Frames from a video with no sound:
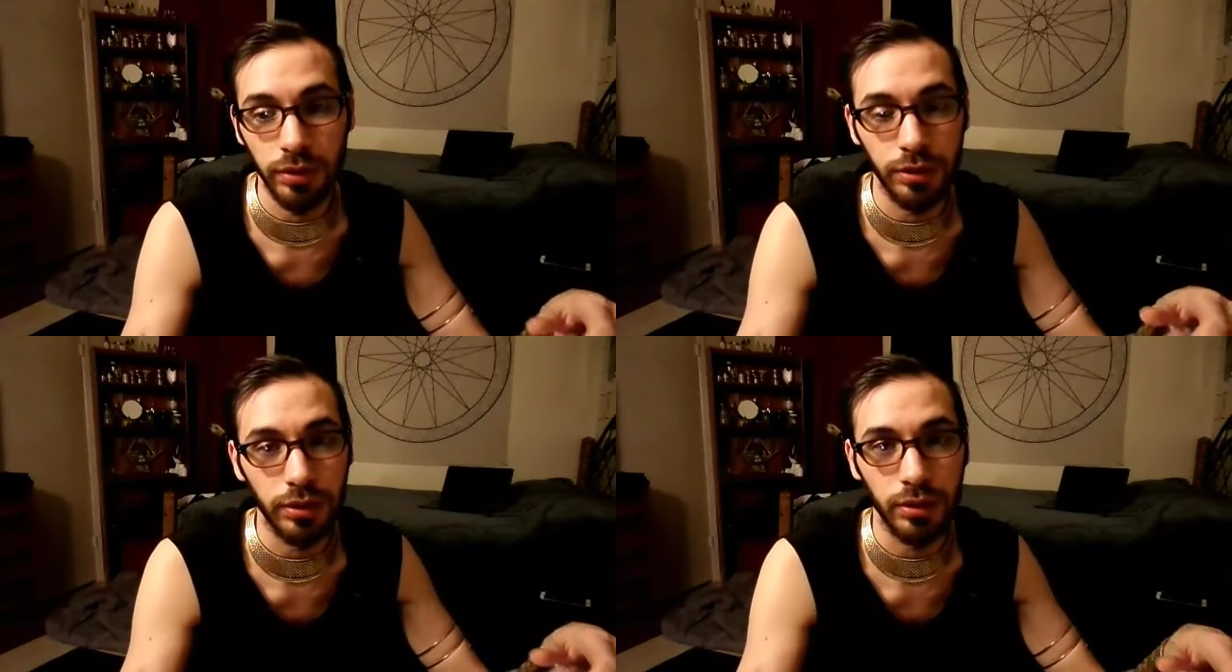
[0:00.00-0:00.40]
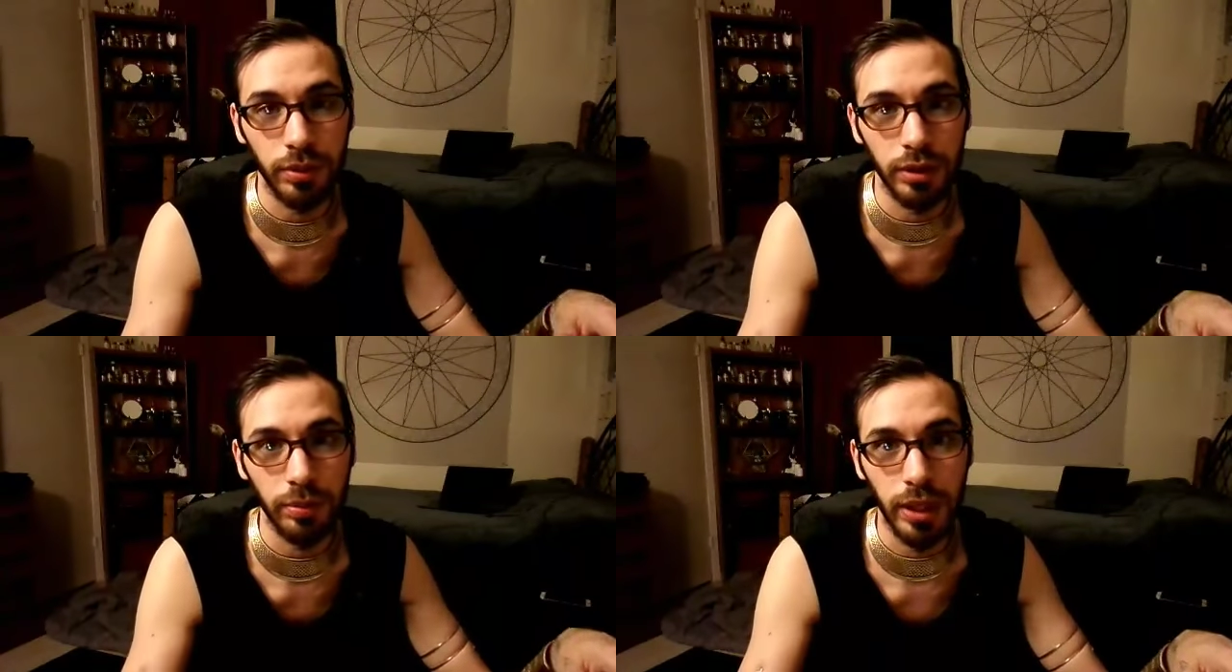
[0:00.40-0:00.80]
you do
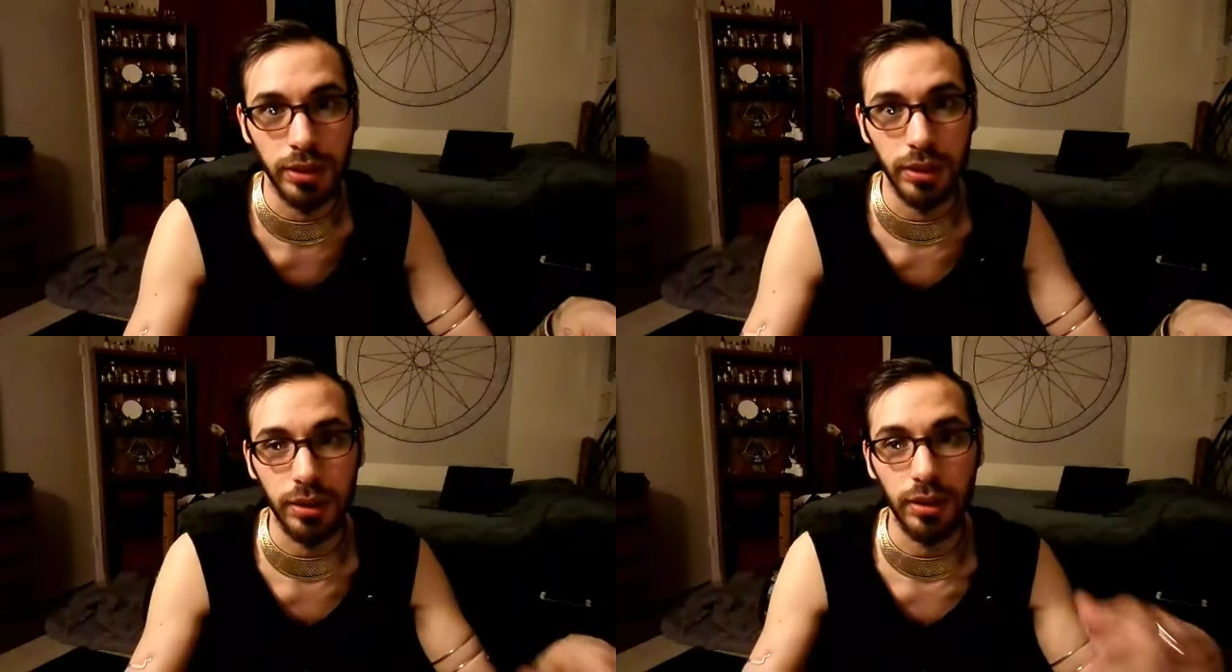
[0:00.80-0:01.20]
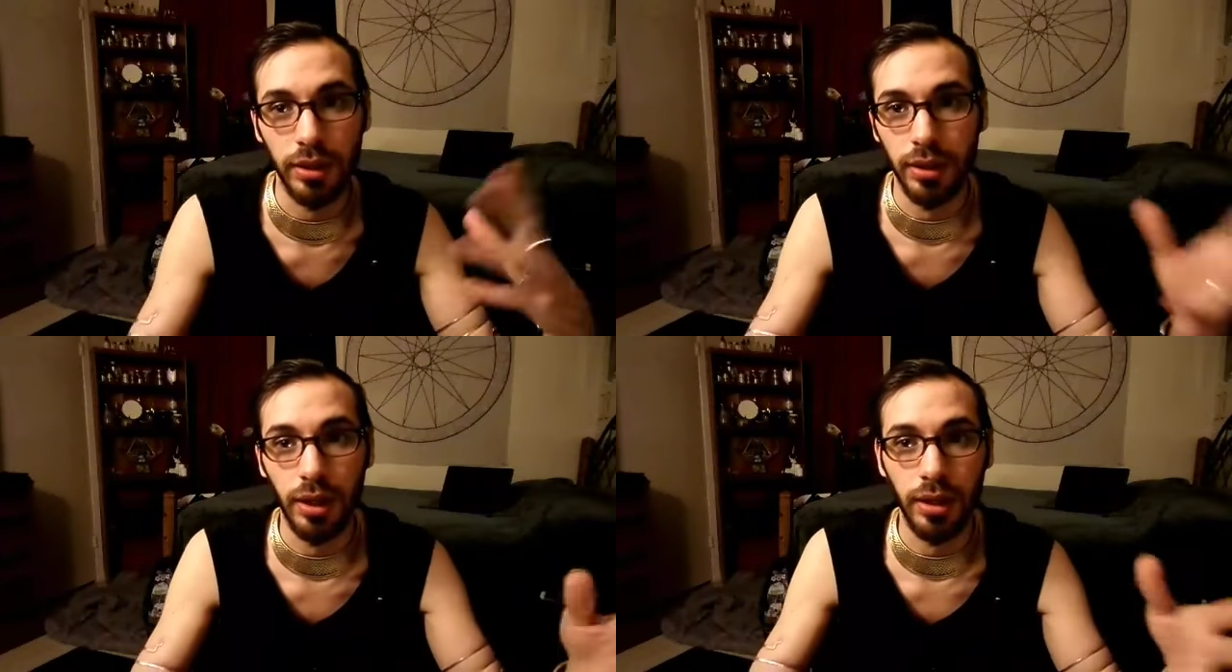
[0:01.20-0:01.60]
with your magic
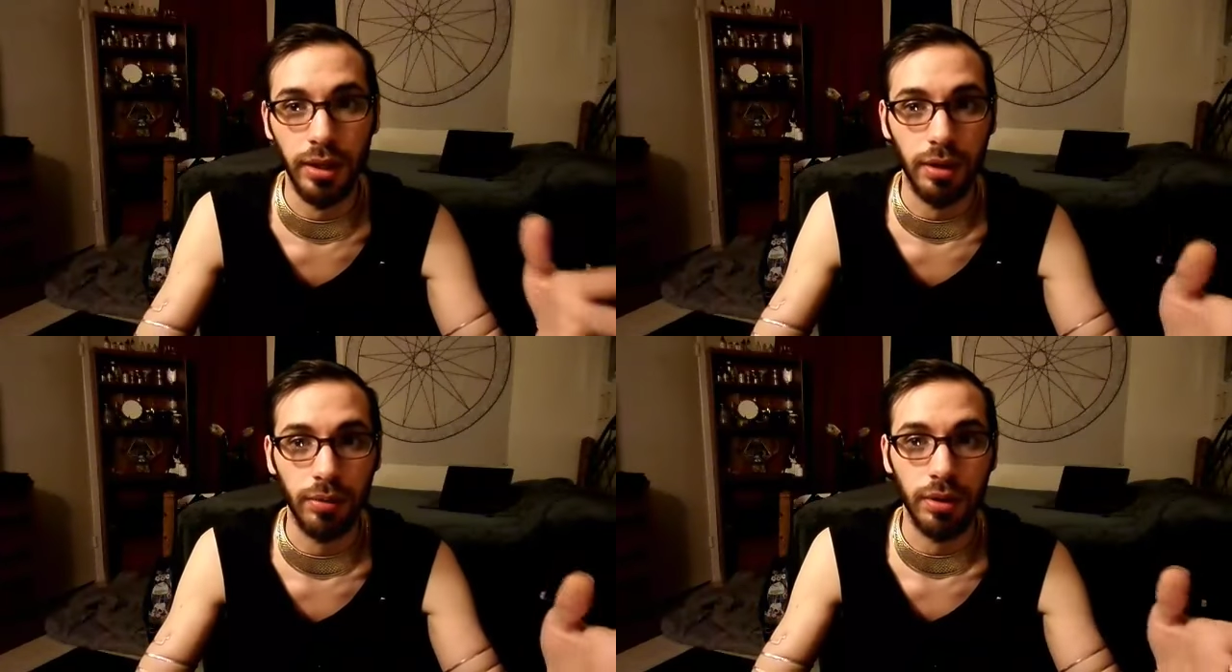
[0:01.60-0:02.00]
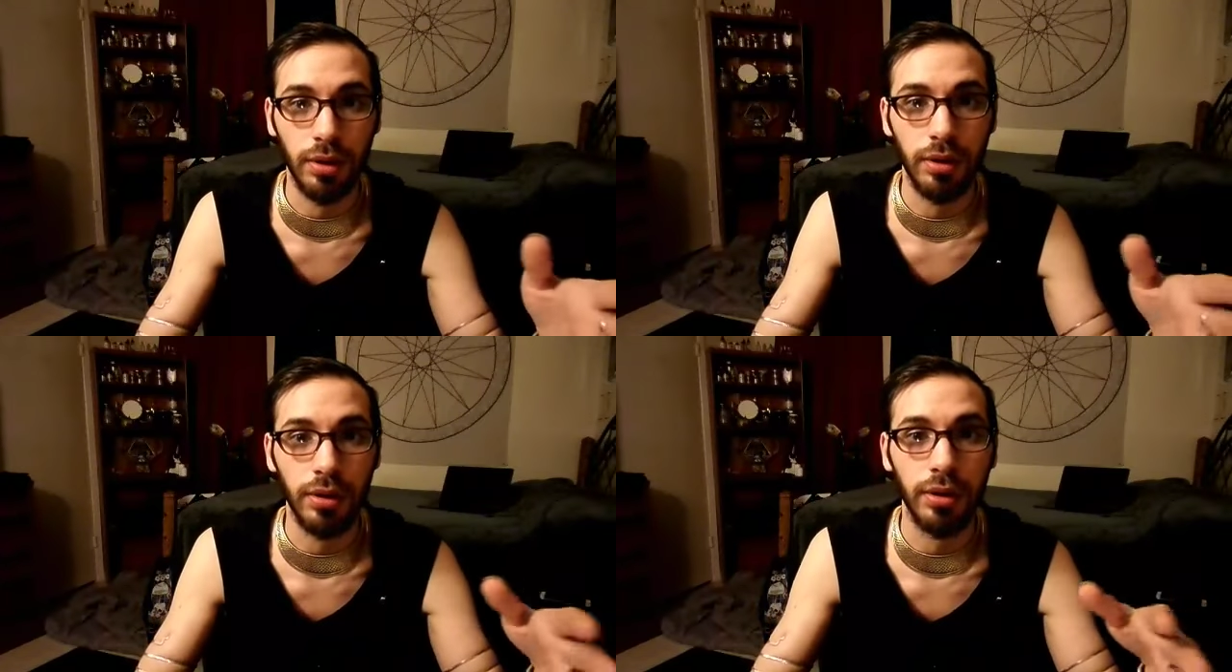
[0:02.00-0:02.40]
in that
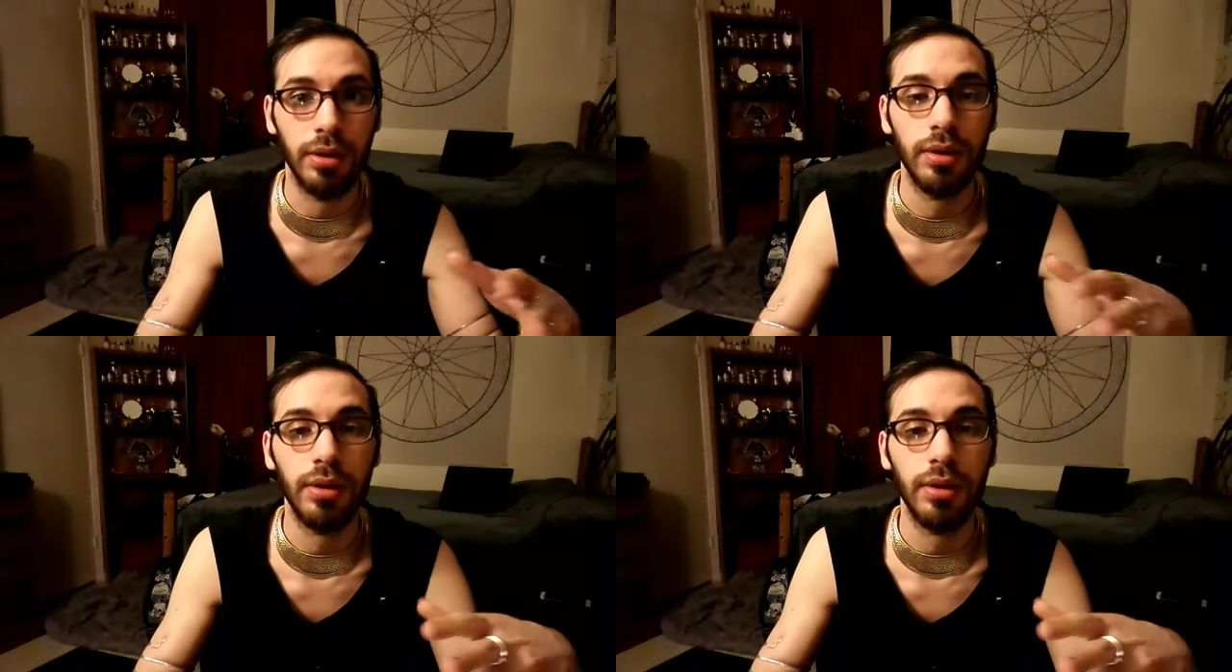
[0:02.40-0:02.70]
regard